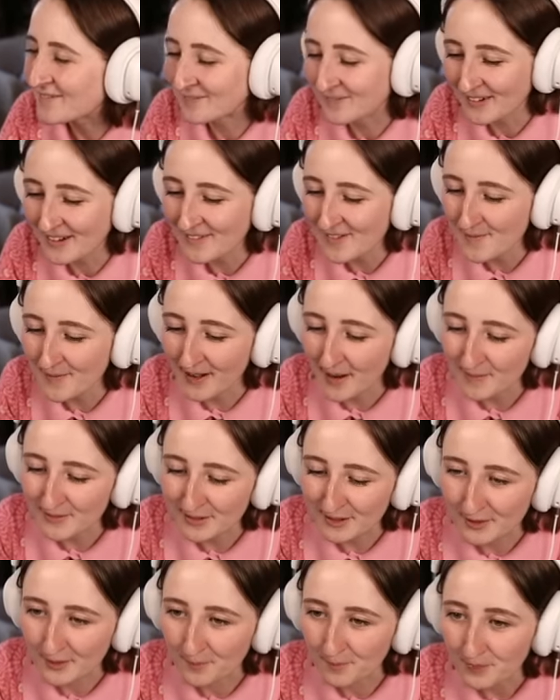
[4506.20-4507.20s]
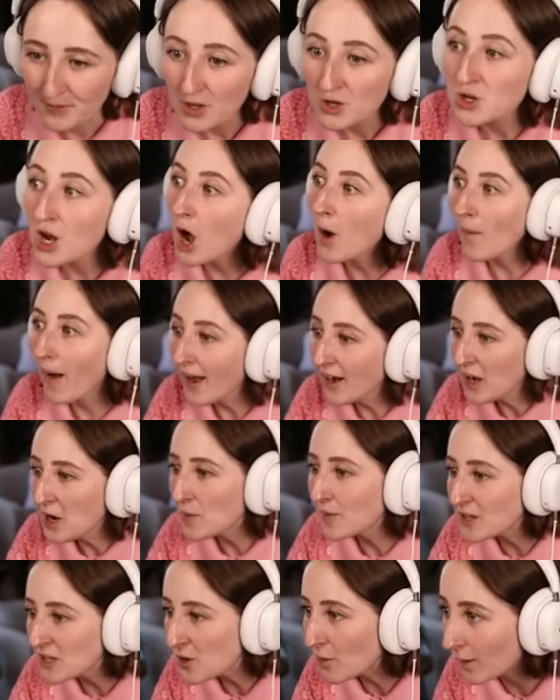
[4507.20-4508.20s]
What have you been up to? No, I know
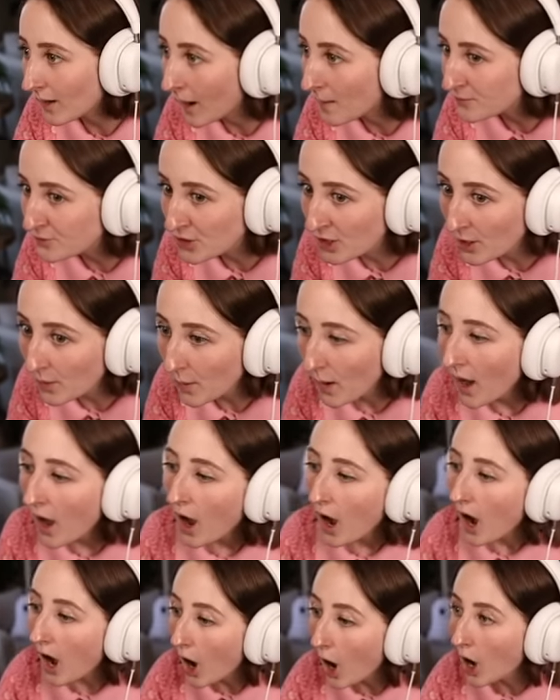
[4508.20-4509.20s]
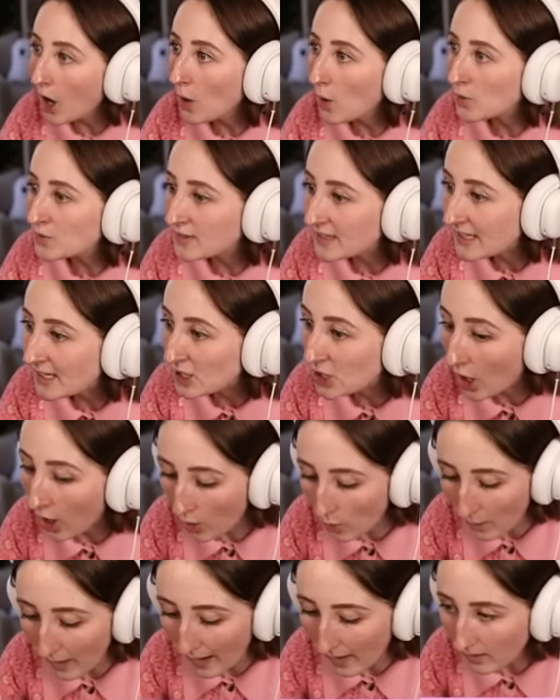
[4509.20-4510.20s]
what you were up to! Oh, did it
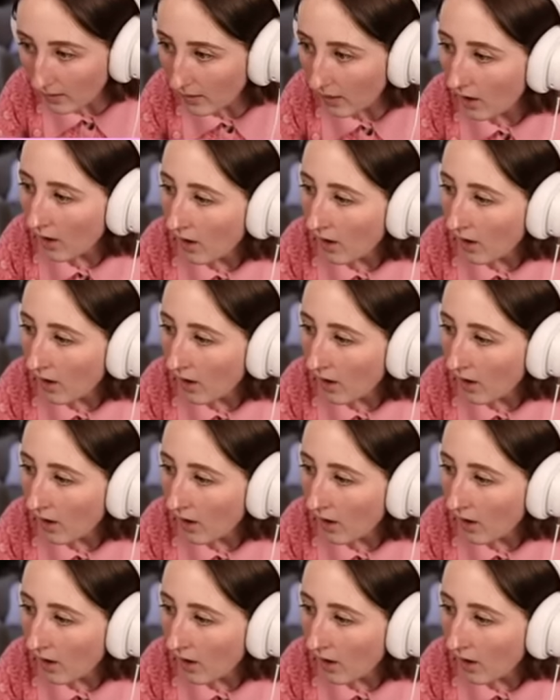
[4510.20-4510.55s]
go well?